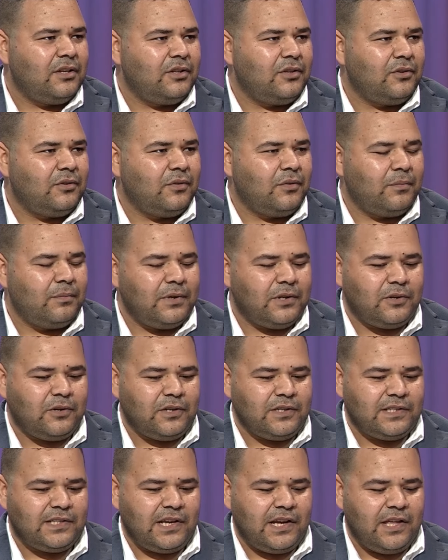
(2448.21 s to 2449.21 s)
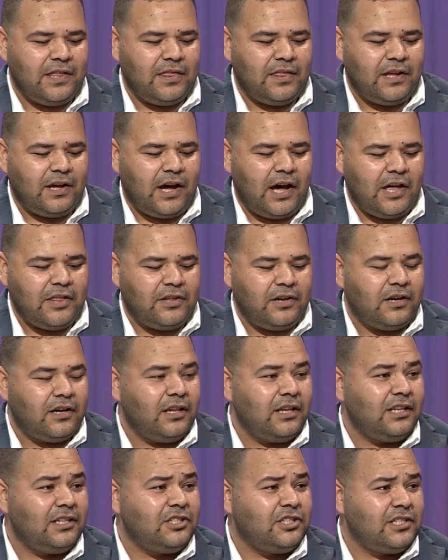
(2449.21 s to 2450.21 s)
You know, because in the other
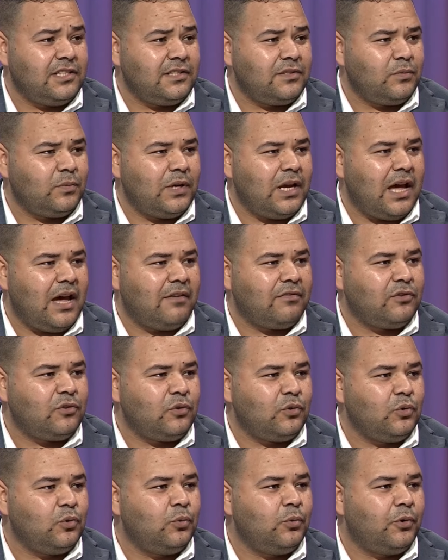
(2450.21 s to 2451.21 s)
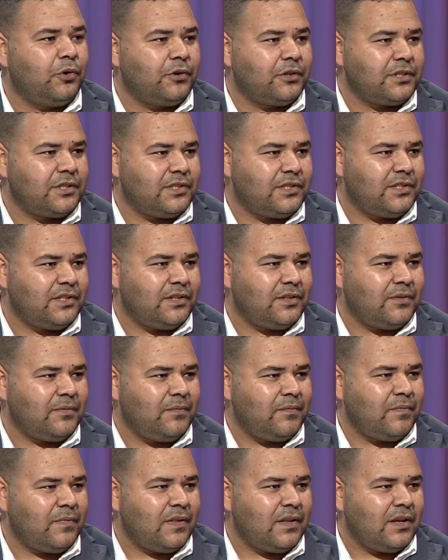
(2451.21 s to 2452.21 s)
religions, we have to do works.
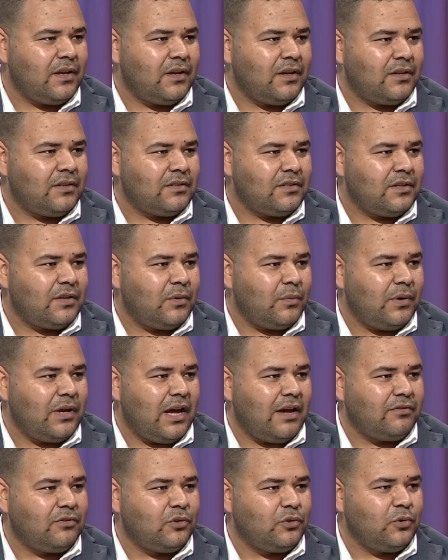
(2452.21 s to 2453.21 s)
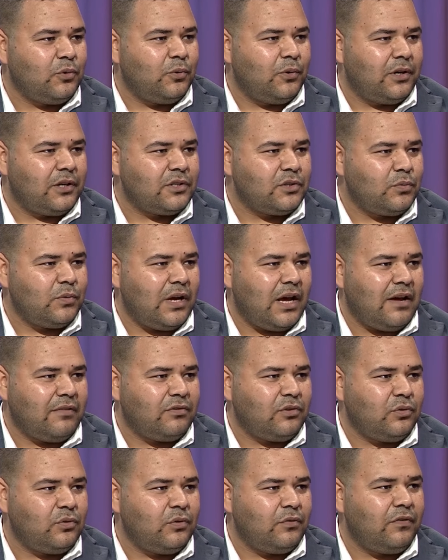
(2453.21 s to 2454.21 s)
Works, yeah. We have to do works. We have
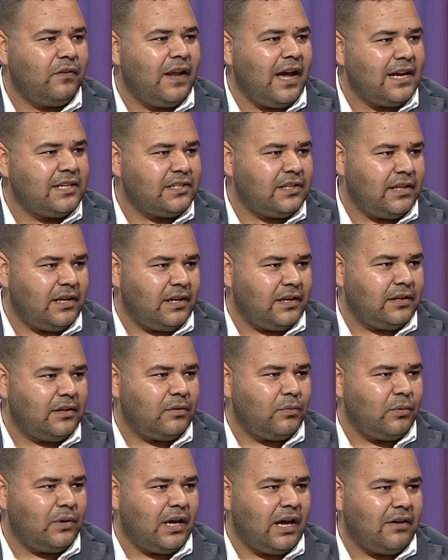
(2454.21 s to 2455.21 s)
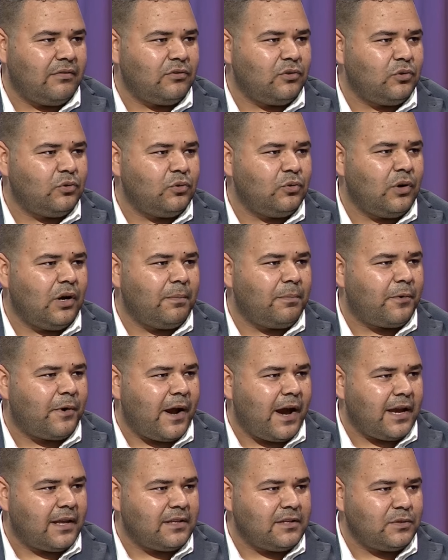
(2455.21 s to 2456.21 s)
to do flash thing. We have to do a
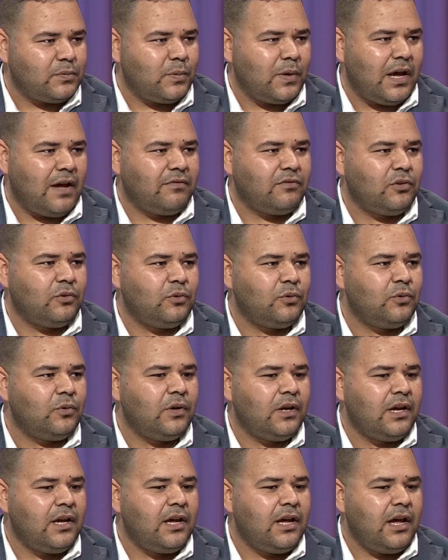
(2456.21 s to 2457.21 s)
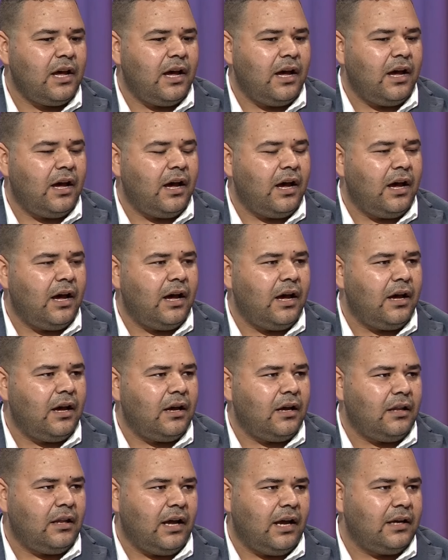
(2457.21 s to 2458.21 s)
practice. We have to do uh, uh,
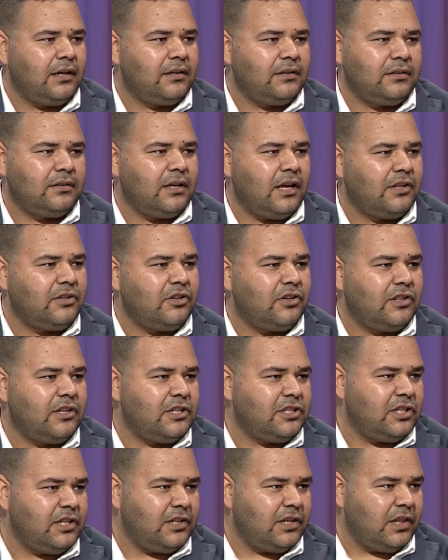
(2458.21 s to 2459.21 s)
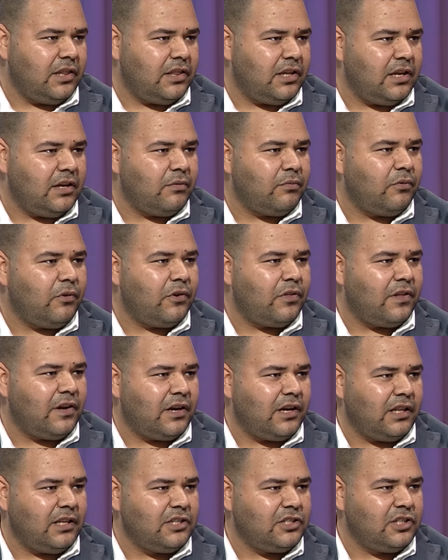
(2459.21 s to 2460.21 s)
like a traditional thing for the
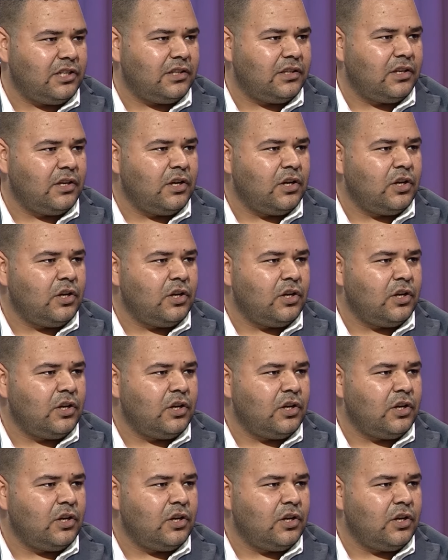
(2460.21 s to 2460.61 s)
religion